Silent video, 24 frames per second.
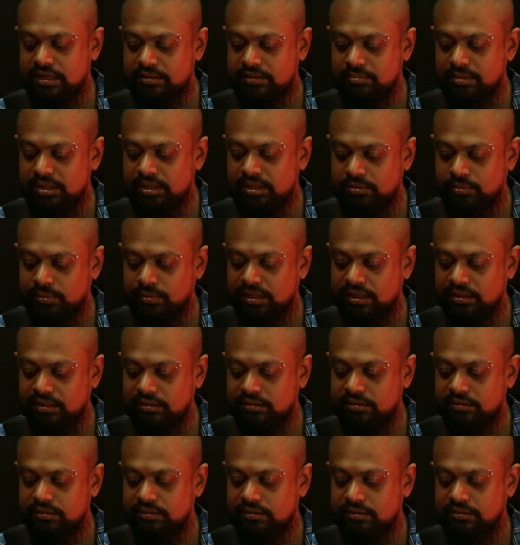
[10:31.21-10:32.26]
between
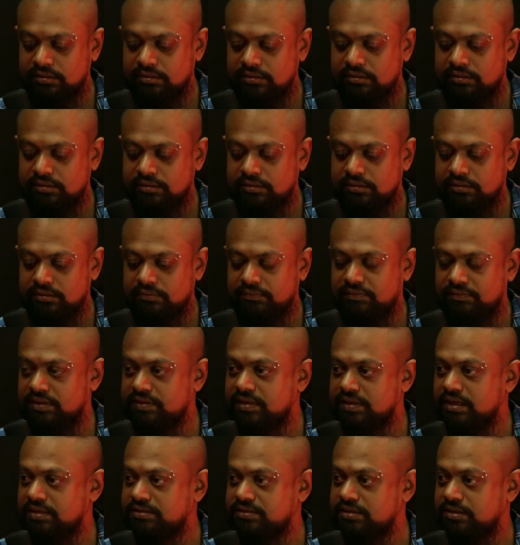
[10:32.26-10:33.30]
whether
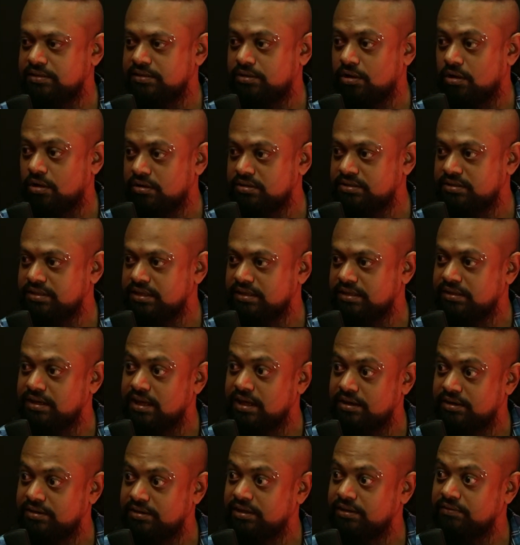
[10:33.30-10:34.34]
it's a toxic
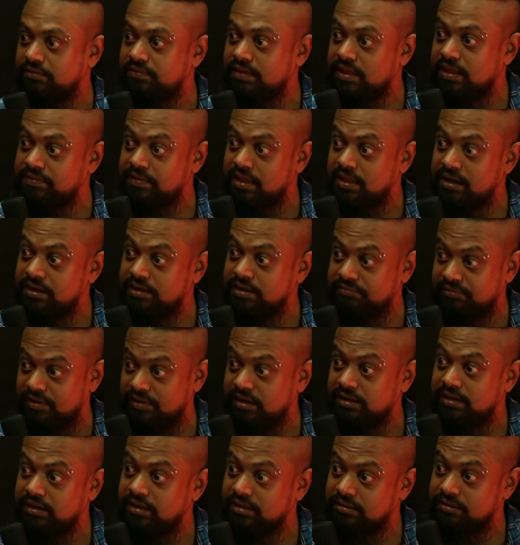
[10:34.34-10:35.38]
narrative that they're
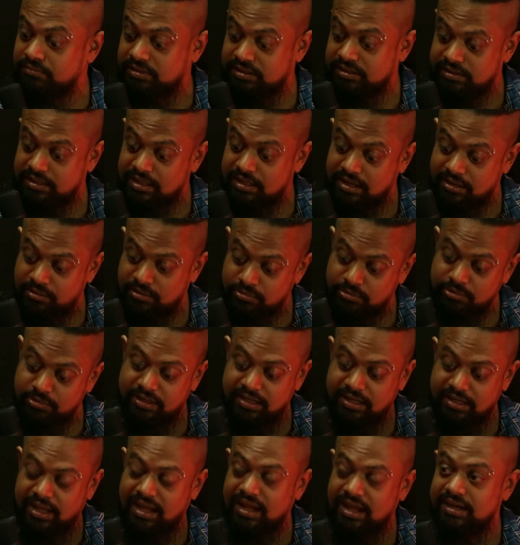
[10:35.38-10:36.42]
defending with their
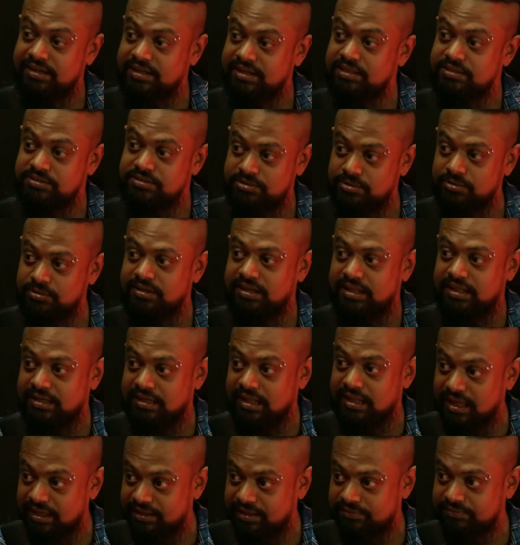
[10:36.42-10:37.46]
whole heart and soul and
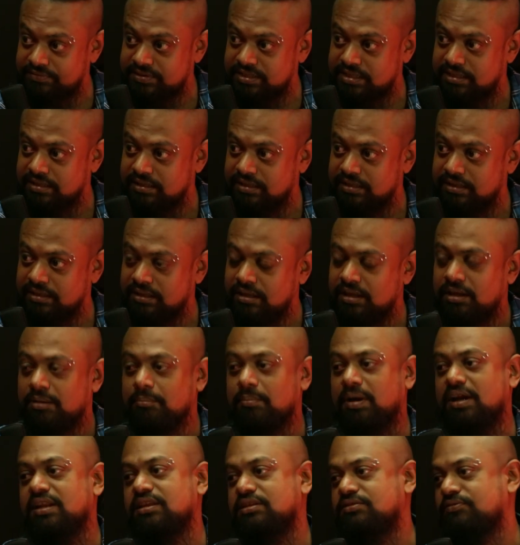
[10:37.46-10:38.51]
lives.
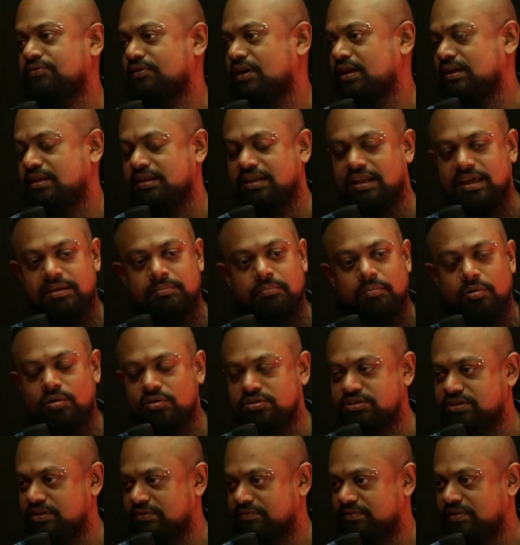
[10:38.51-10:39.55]
But it's funny, like
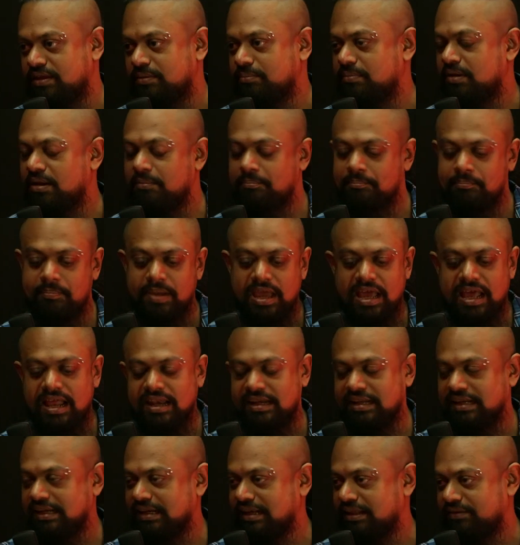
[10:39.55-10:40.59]
most of them have
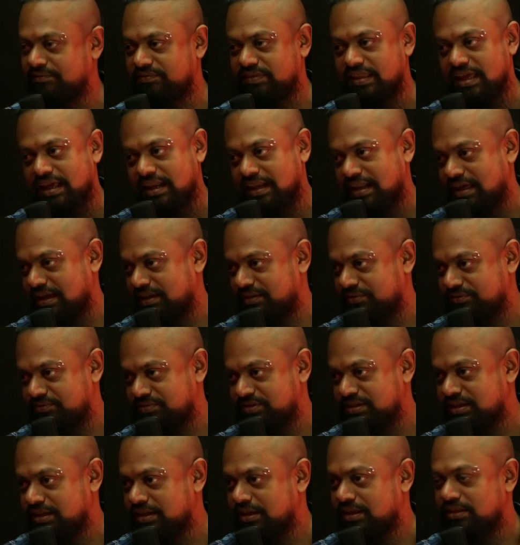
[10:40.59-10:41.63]
barely lived their lives.
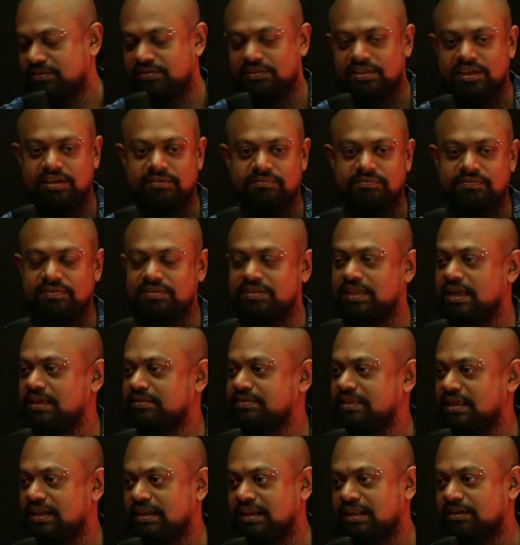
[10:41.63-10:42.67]
No. they mm-hmm. yeah. they're,
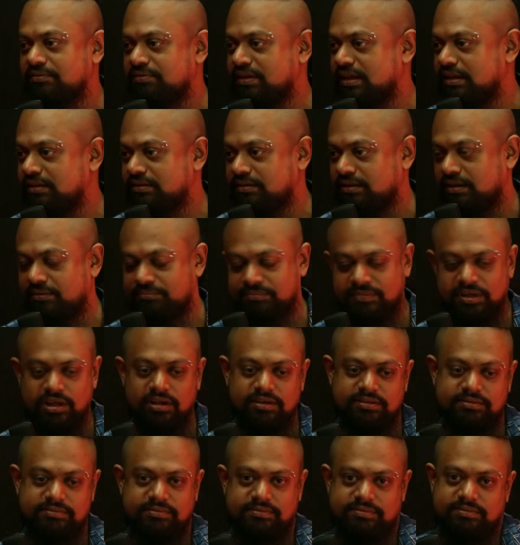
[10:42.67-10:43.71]
they're living, I'm
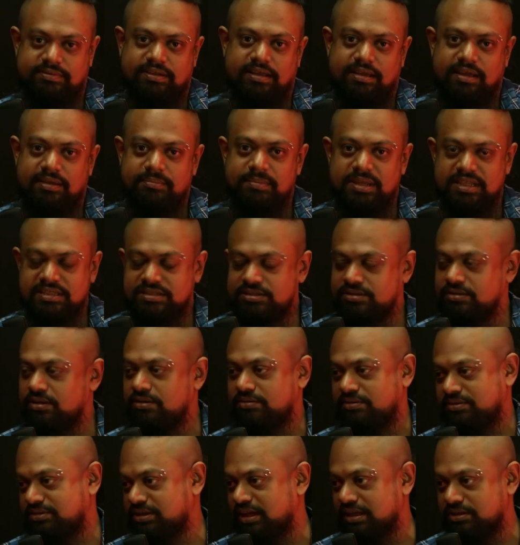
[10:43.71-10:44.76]
not I mean, it's
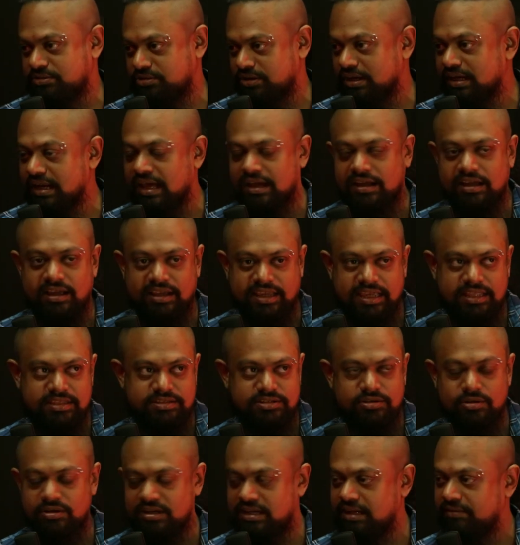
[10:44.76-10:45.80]
not in Sri Lanka. Kids
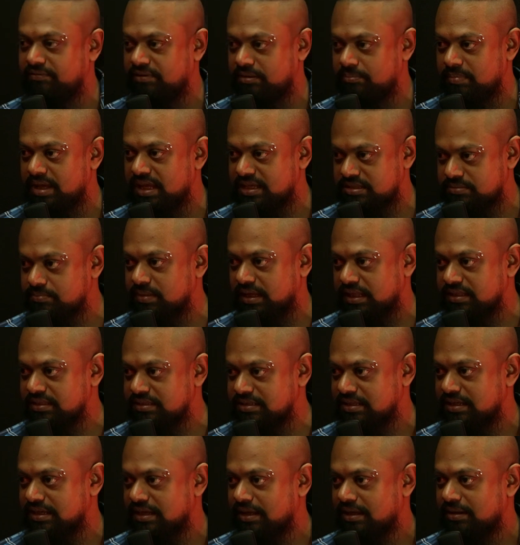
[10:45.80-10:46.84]
don't live in basements,
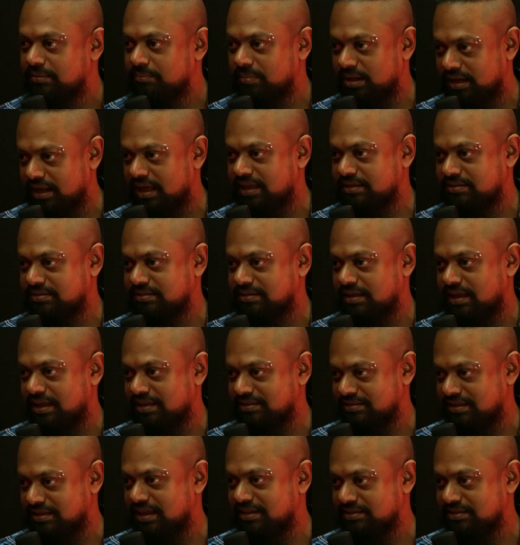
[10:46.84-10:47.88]
yeah. but as
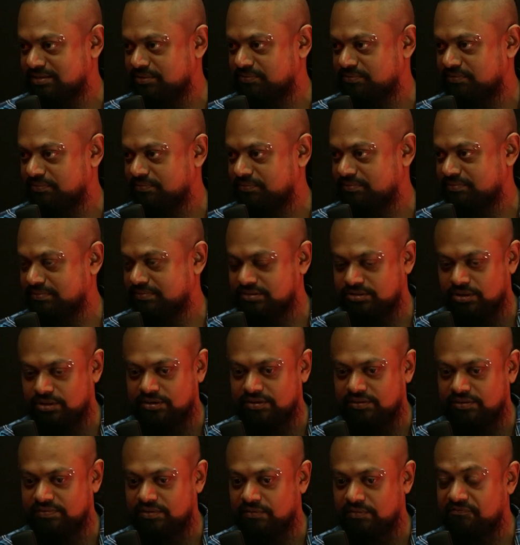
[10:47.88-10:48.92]
as as the sort
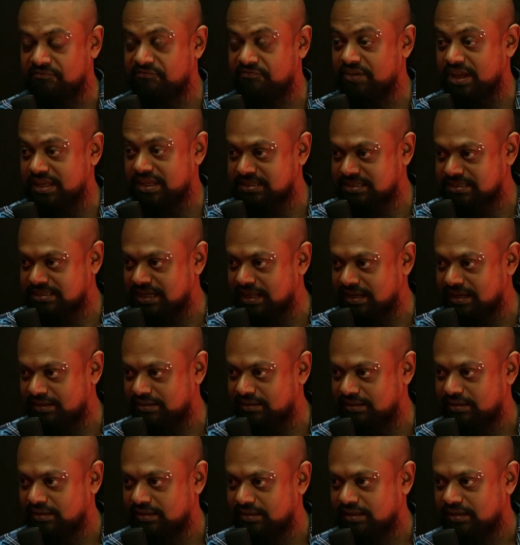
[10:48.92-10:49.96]
of the
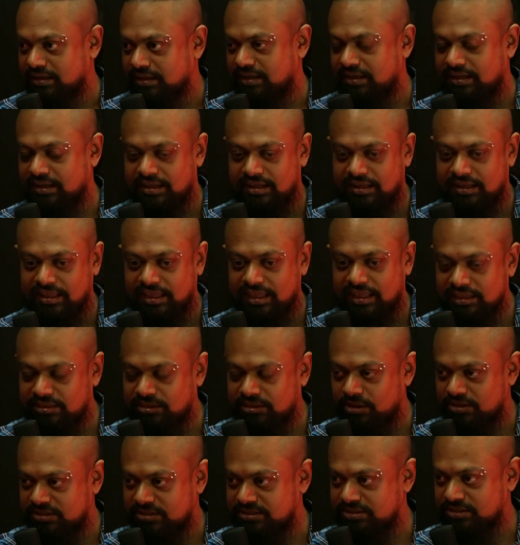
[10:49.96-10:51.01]
Western uh,
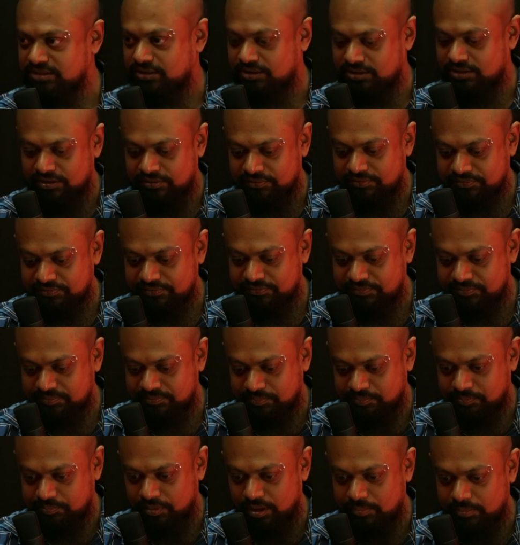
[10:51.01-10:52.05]
ethos sort of
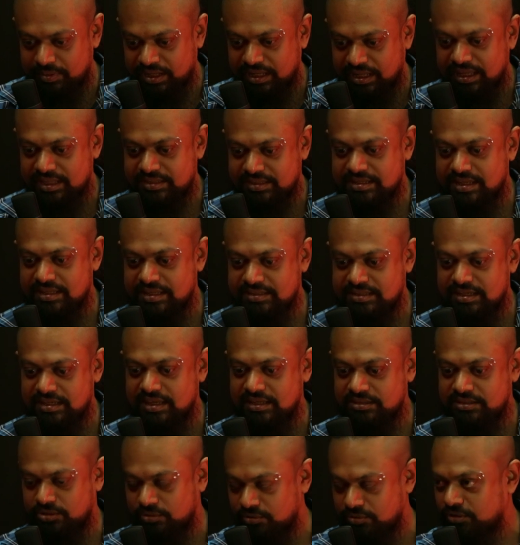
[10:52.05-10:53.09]
propagates and
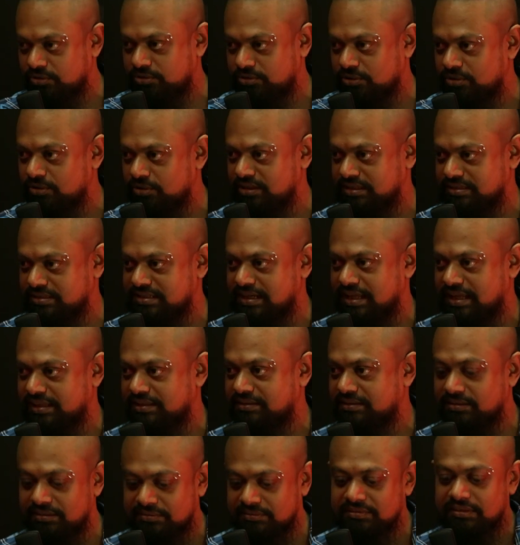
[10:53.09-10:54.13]
says, you know, trolls. Like
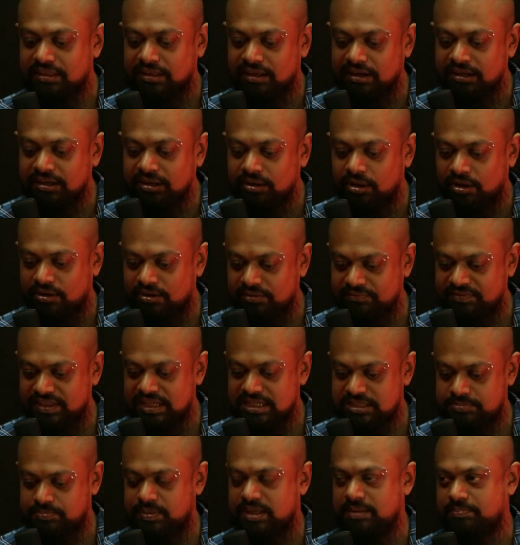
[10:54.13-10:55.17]
a lot of
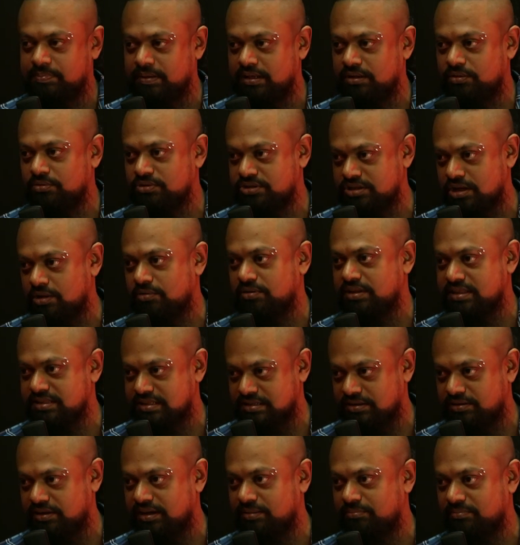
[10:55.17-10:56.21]
these people who shout and
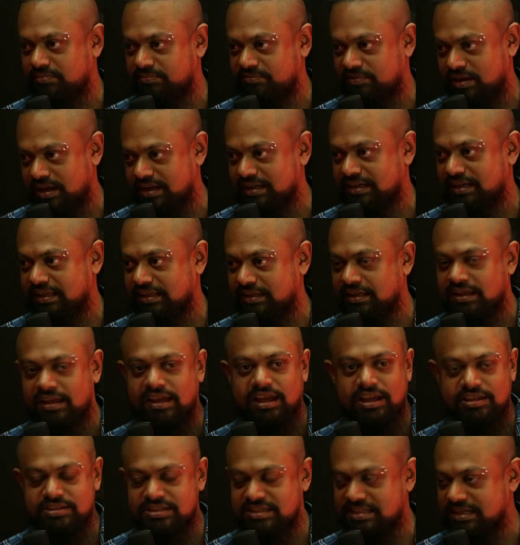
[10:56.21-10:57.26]
scream finally
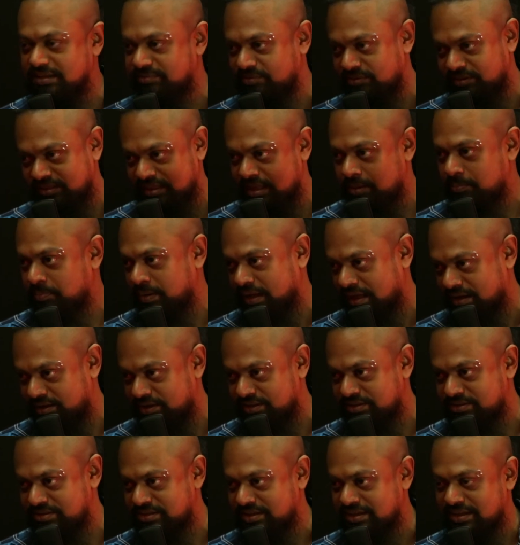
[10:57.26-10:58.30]
yeah. are just living with their
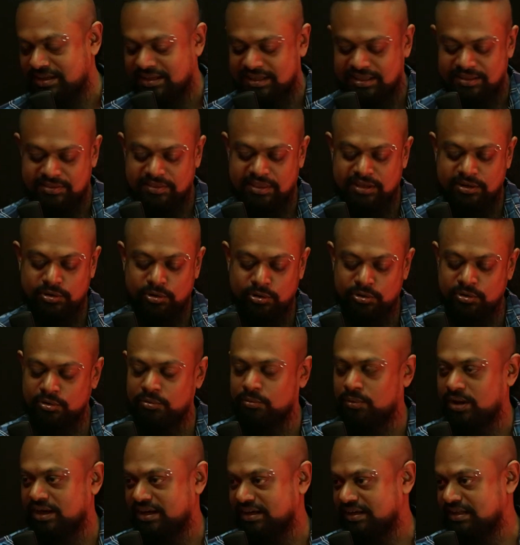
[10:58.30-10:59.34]
parents. Yeah. They don't know
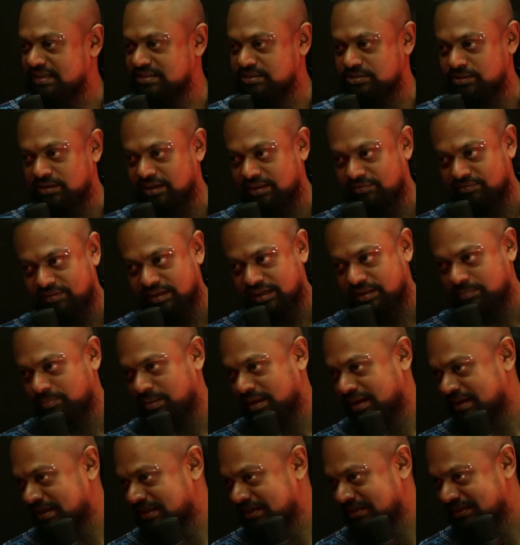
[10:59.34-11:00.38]
what it is to live
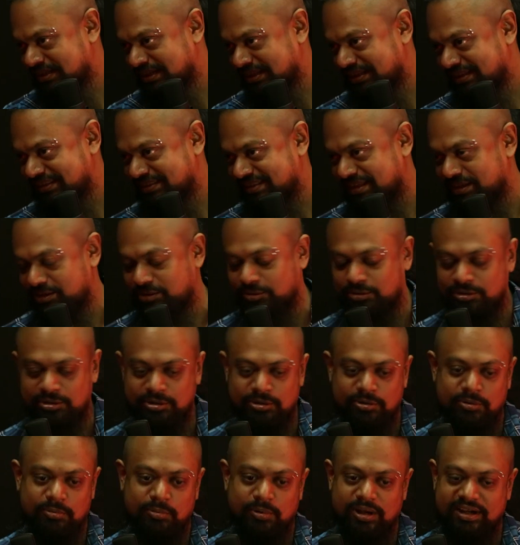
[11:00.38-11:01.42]
independently. They don't
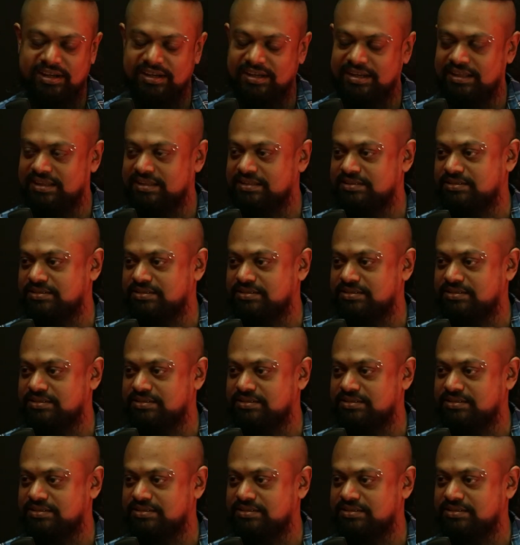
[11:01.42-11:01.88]
know what it is